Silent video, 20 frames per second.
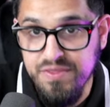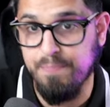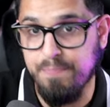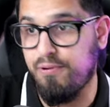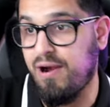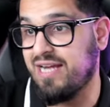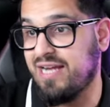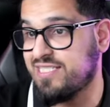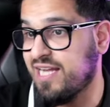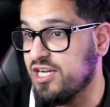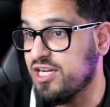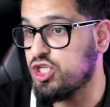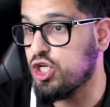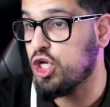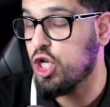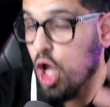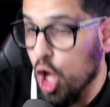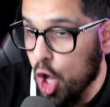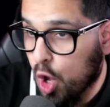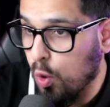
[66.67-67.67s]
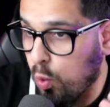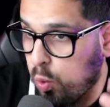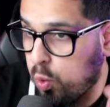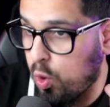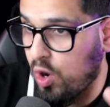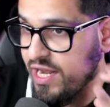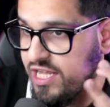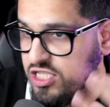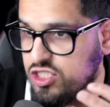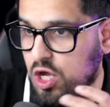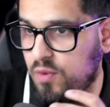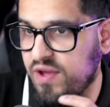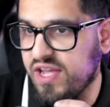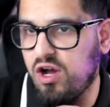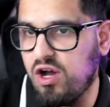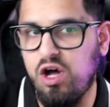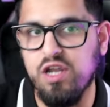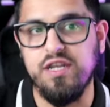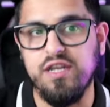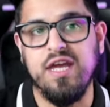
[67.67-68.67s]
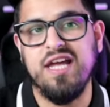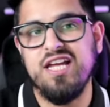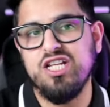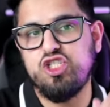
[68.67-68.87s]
the price action. What is going on?